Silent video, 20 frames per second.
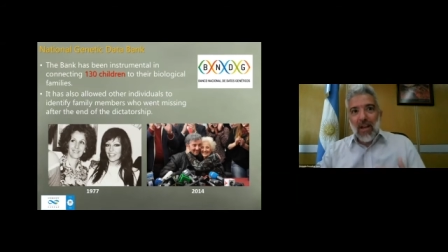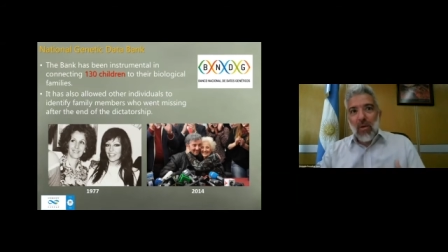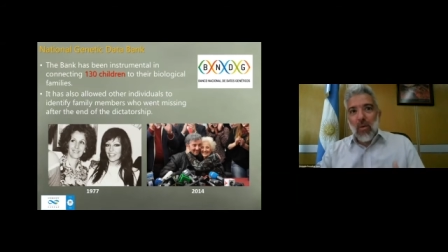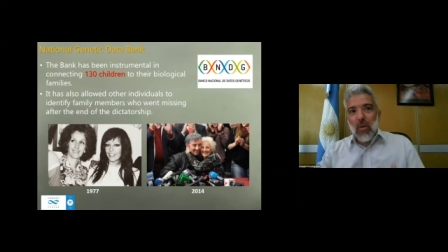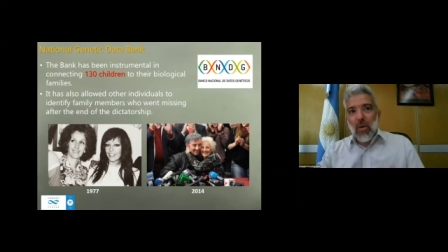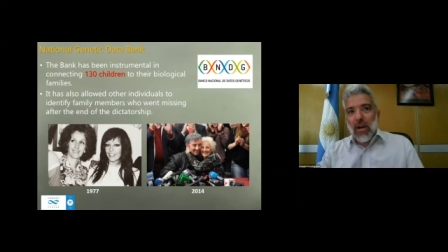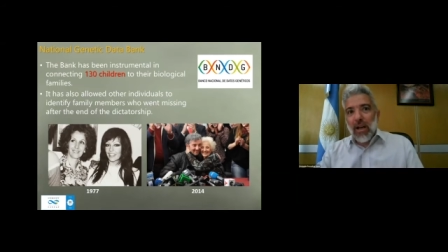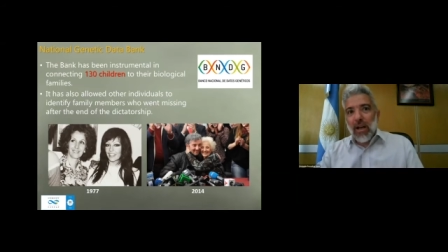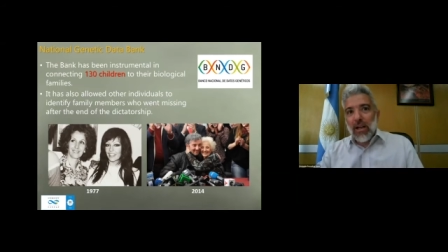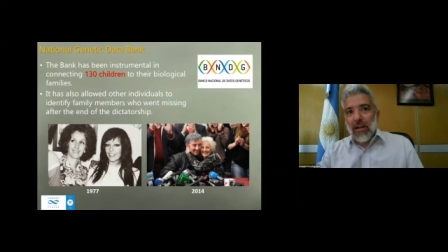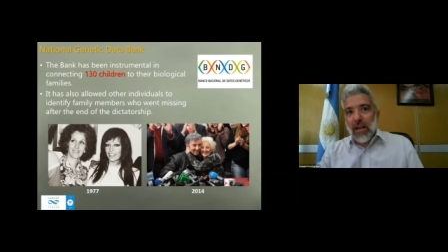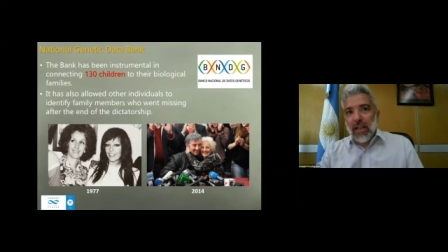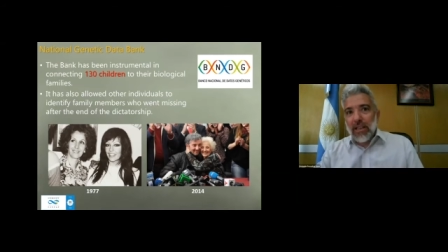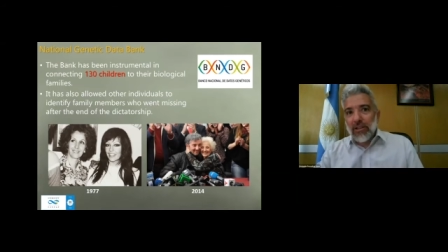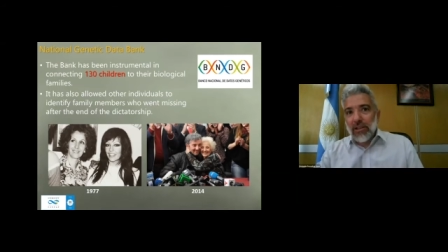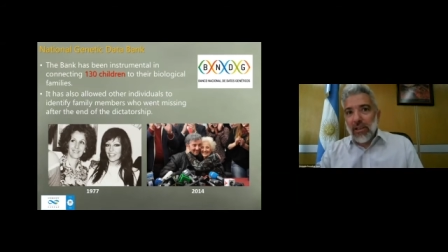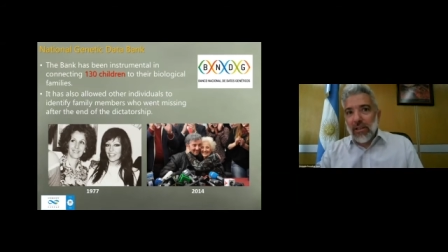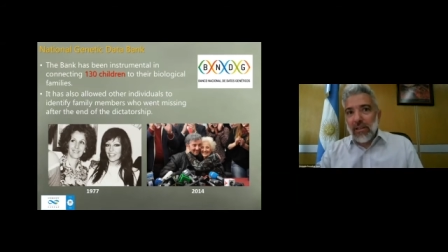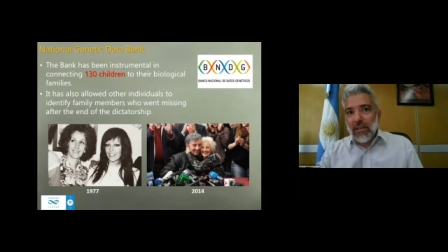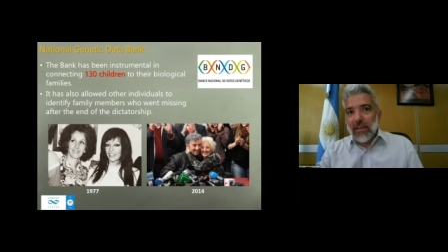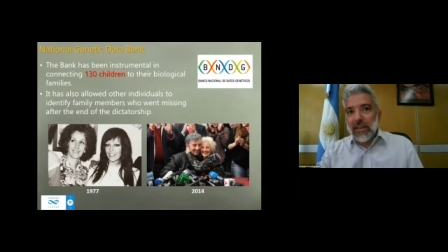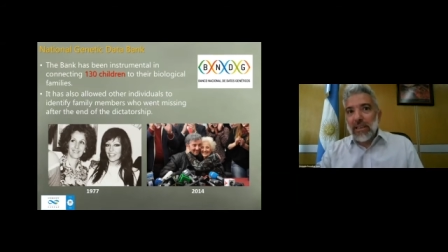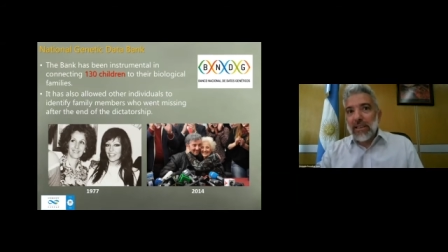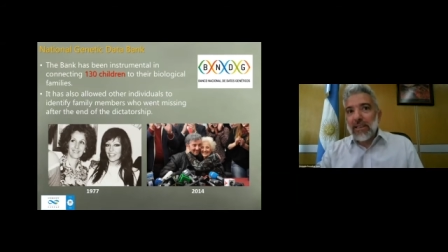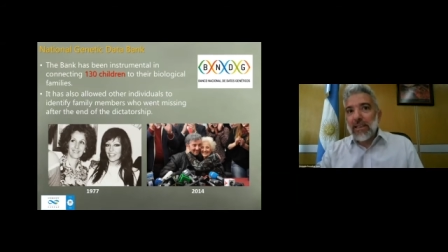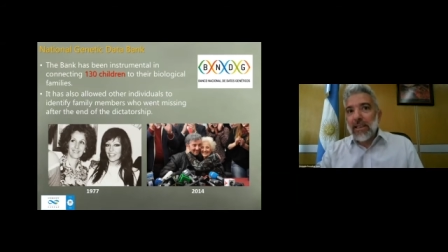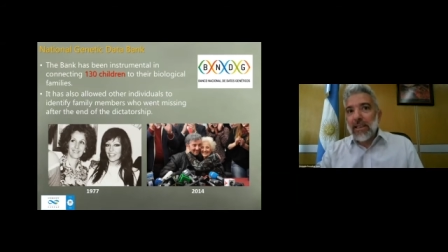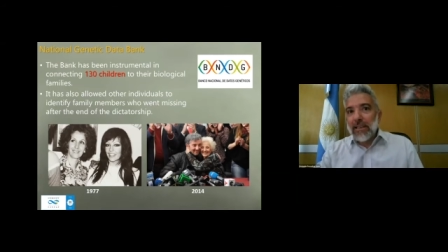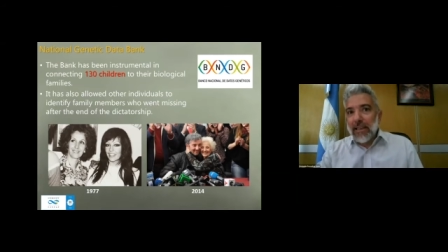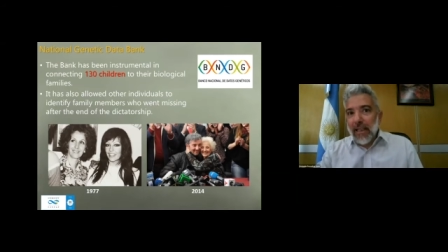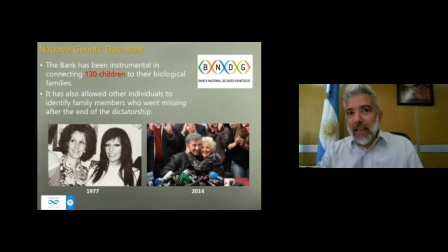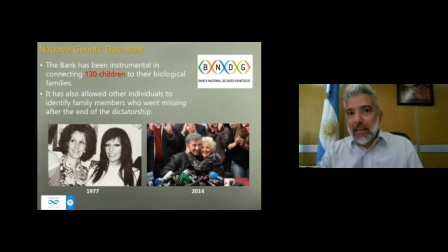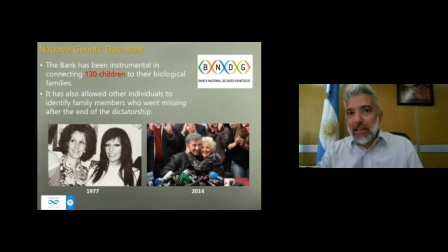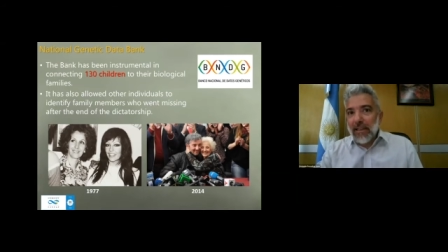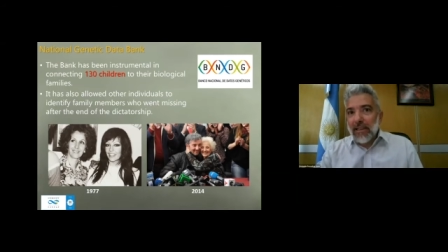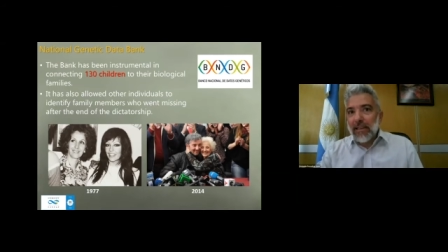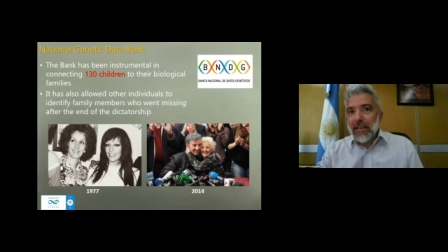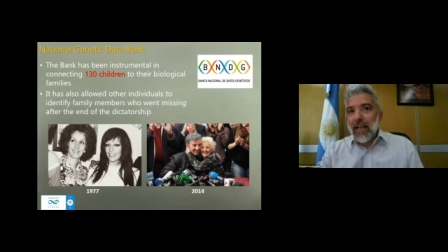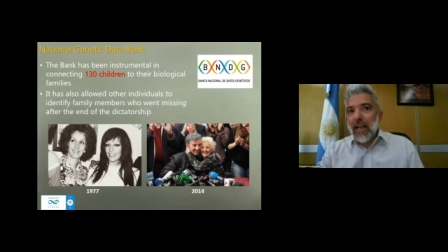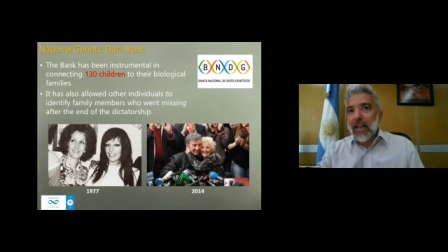when a grandchild is
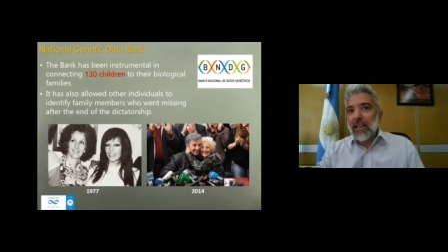detected